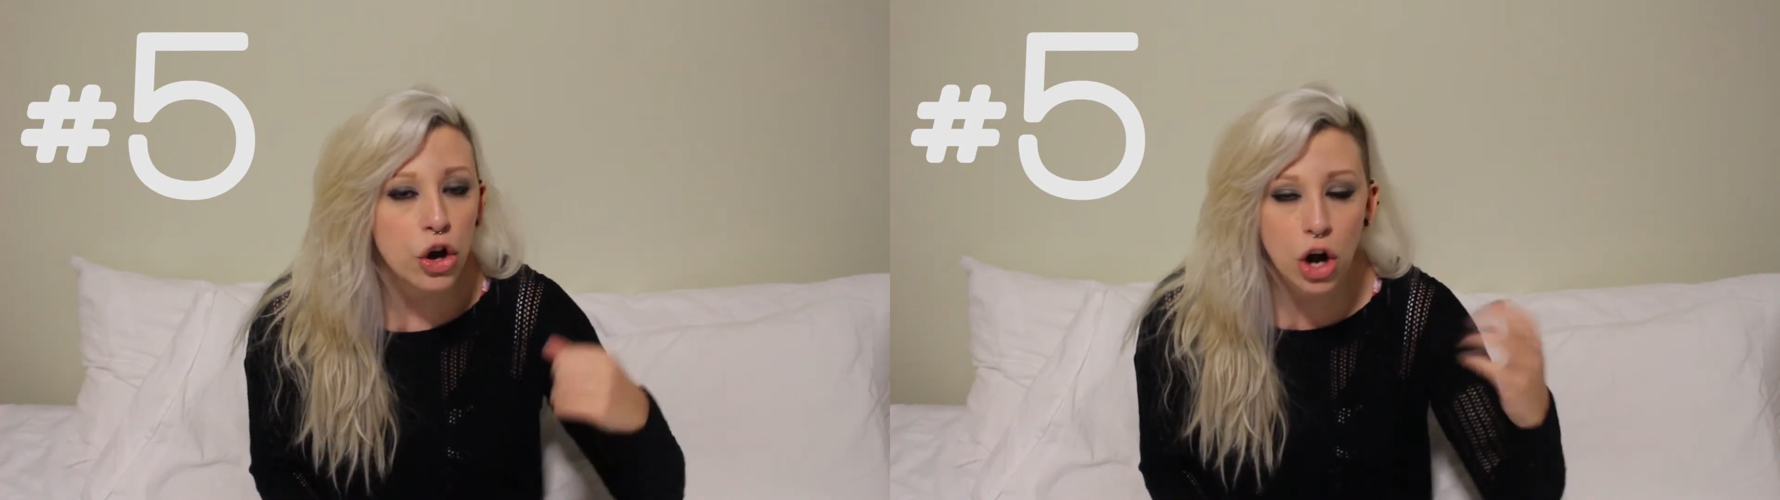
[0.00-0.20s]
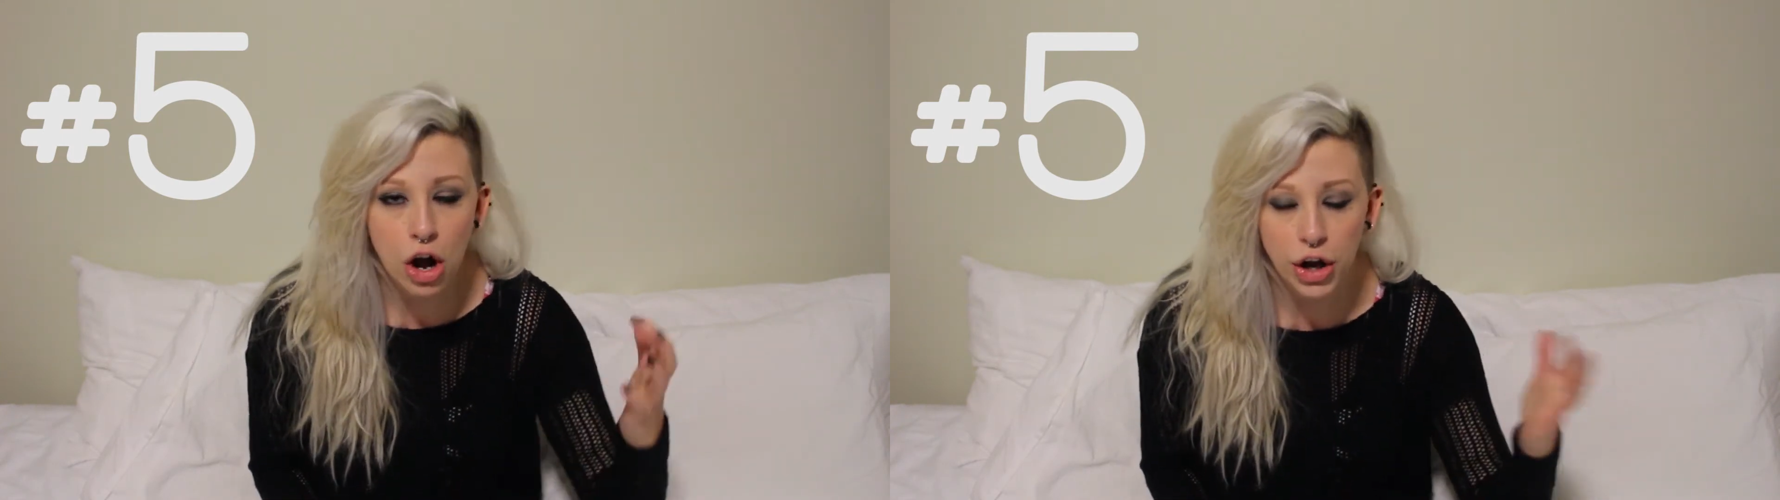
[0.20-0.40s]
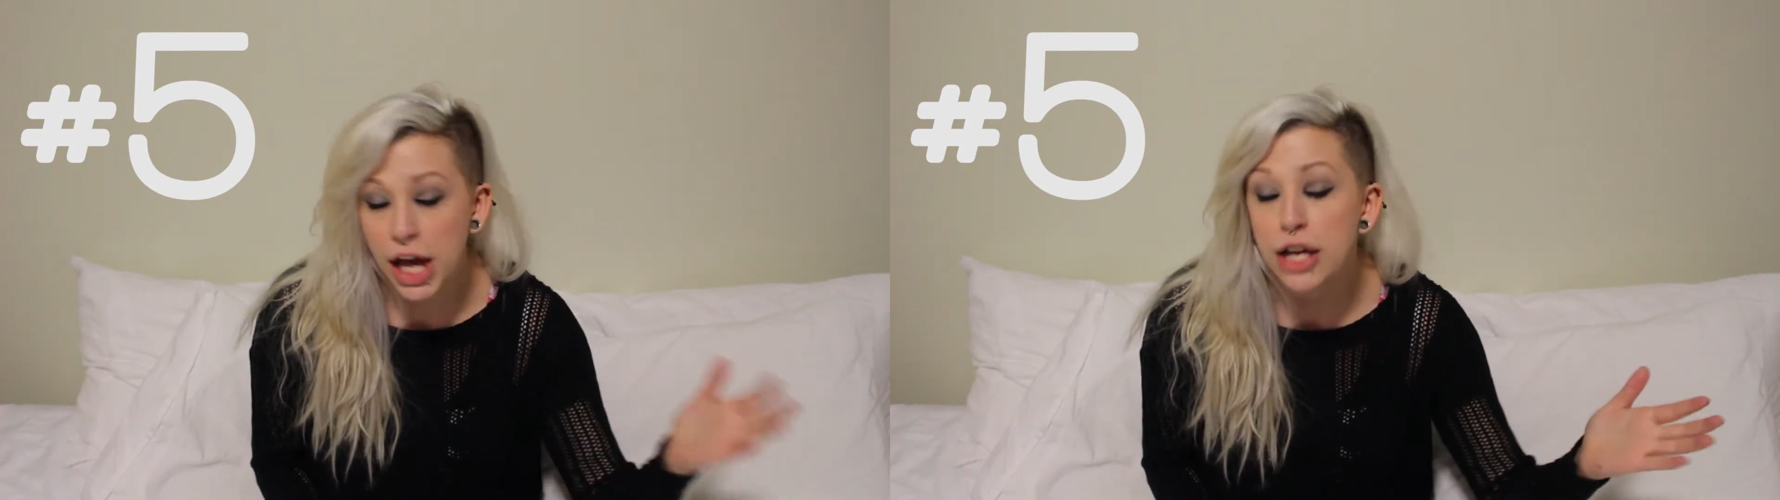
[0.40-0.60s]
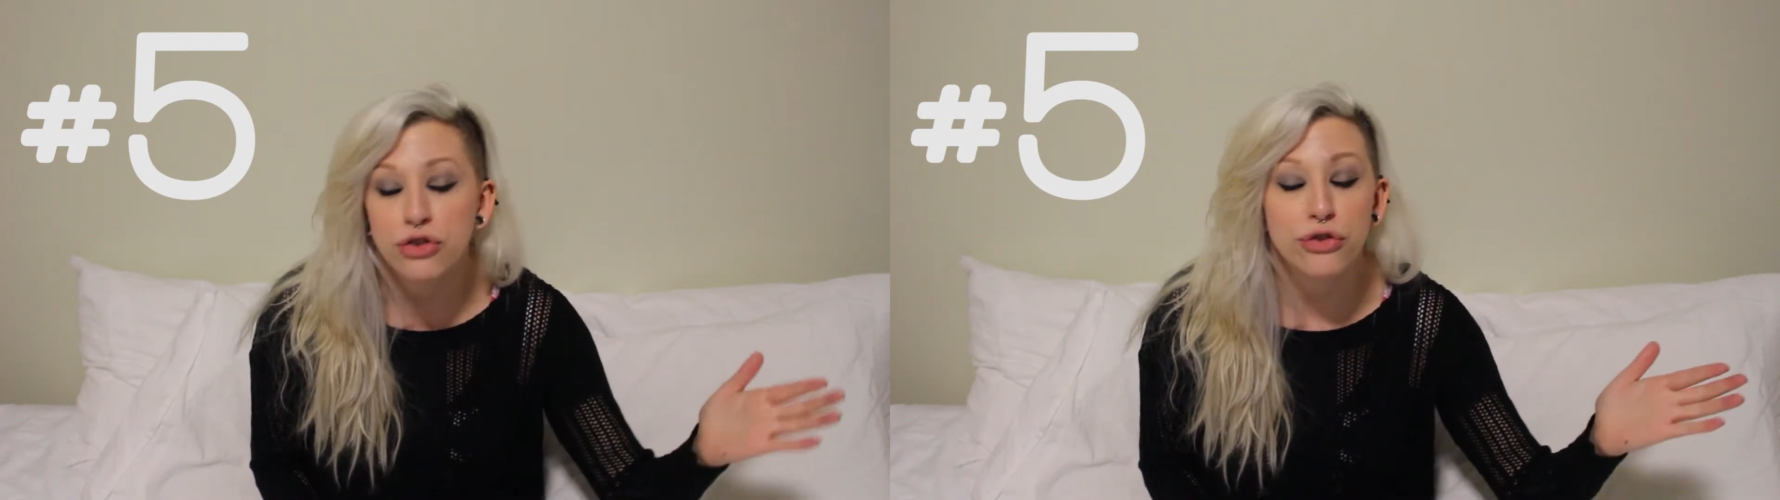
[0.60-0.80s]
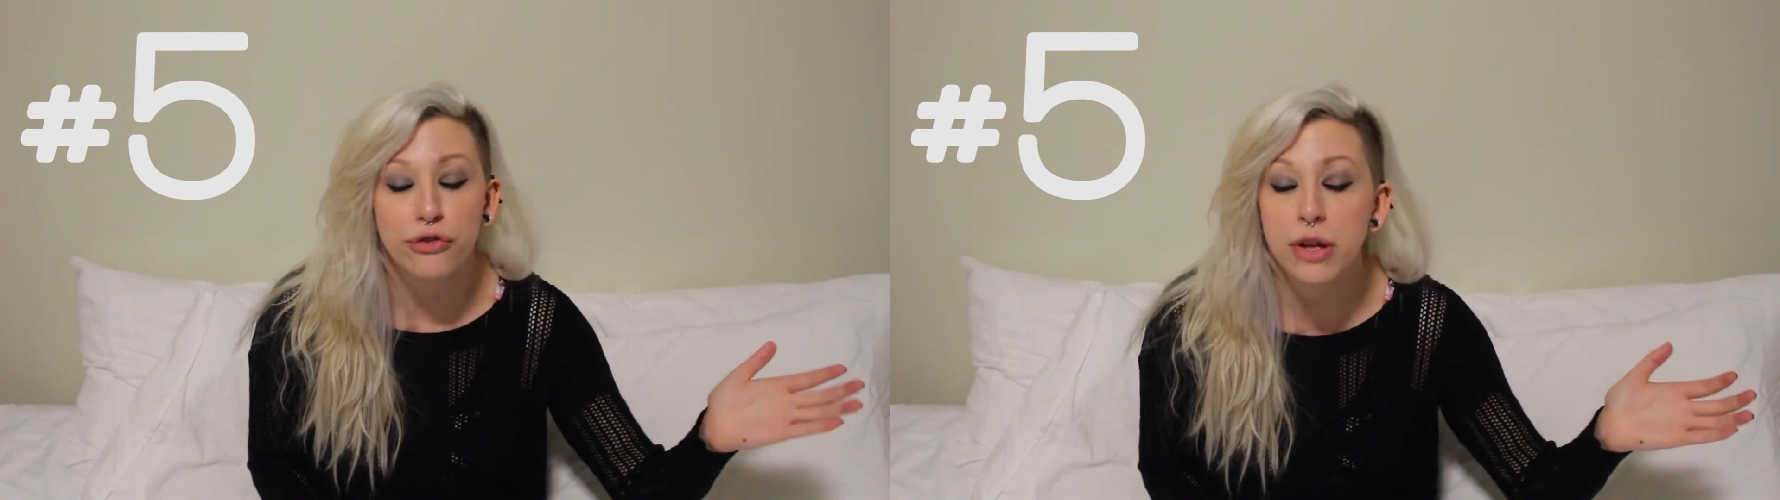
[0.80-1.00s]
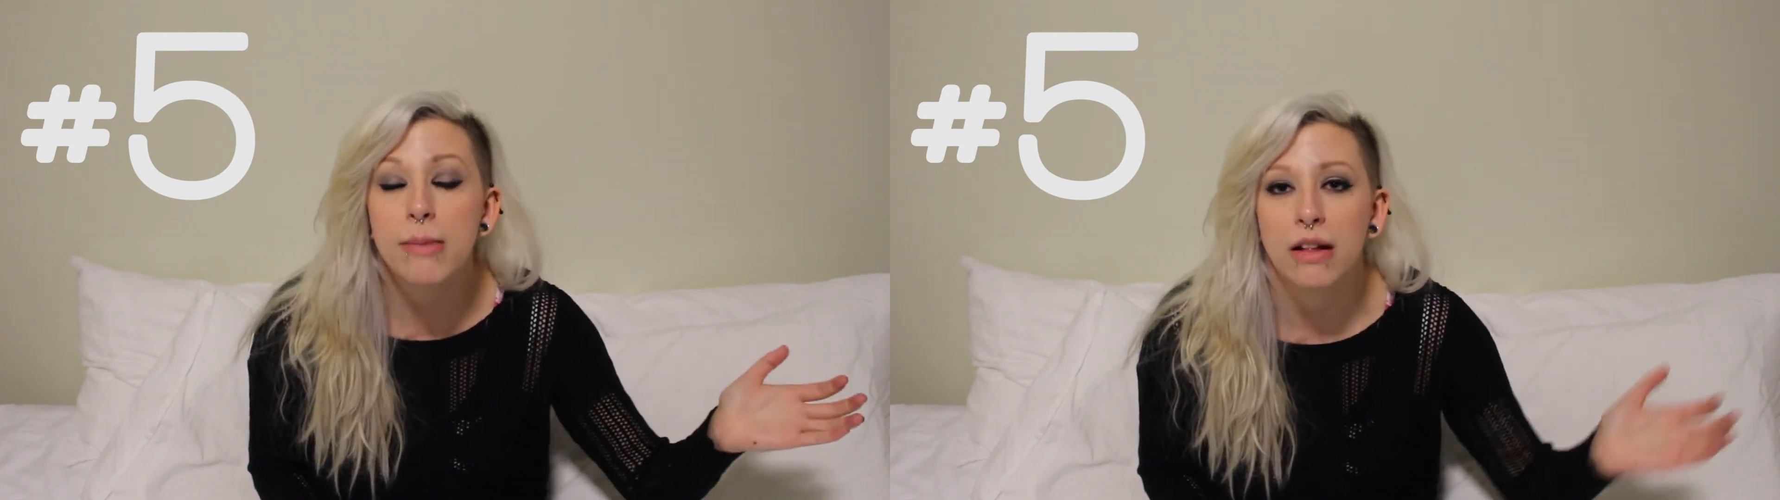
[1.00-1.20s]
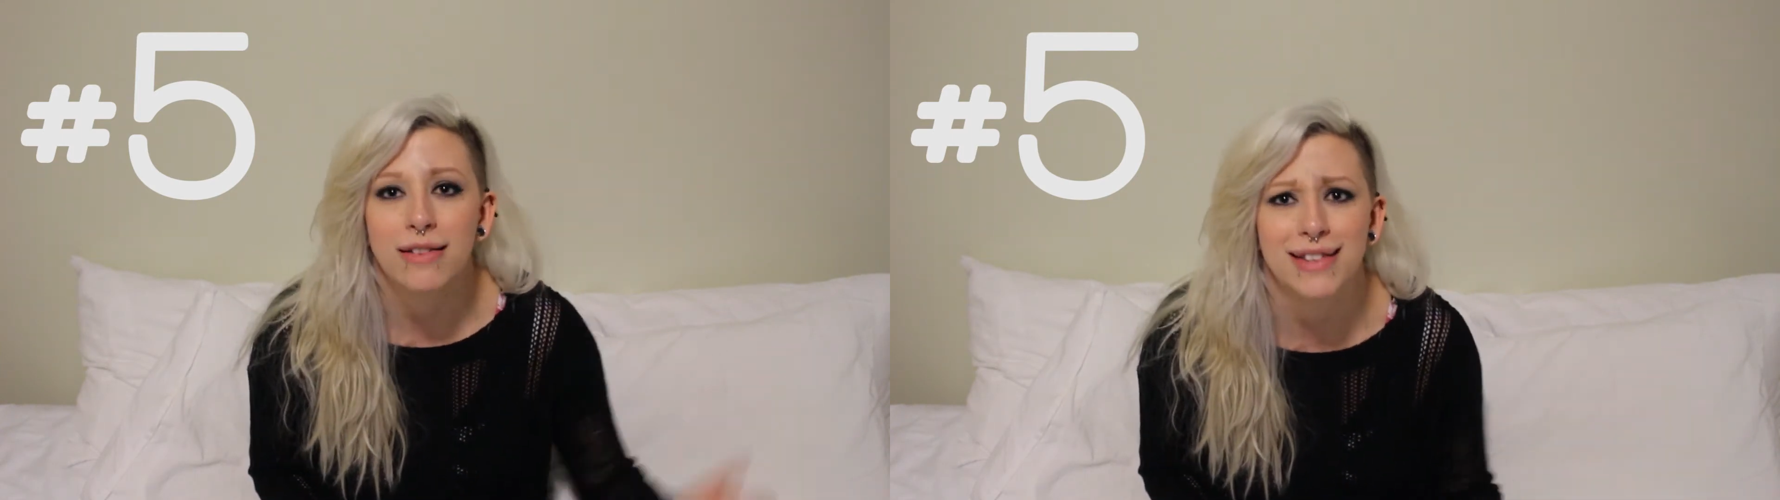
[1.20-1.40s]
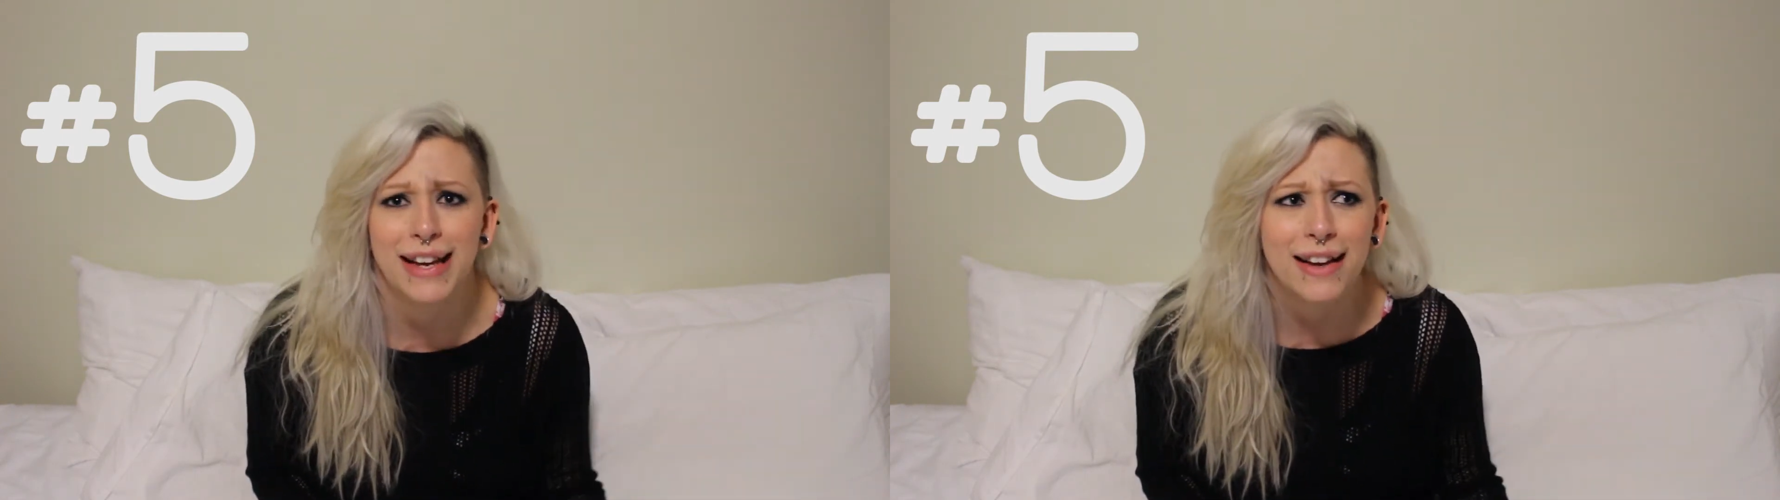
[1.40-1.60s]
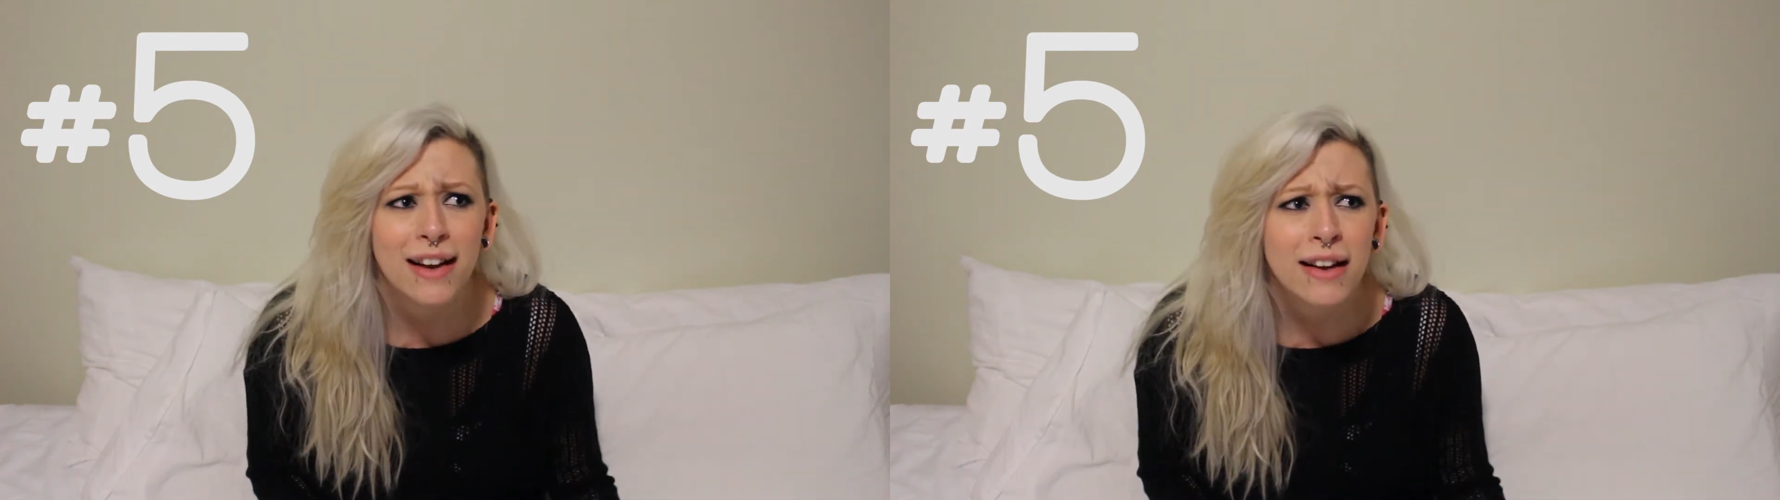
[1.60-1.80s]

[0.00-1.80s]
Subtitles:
Caucasian female is like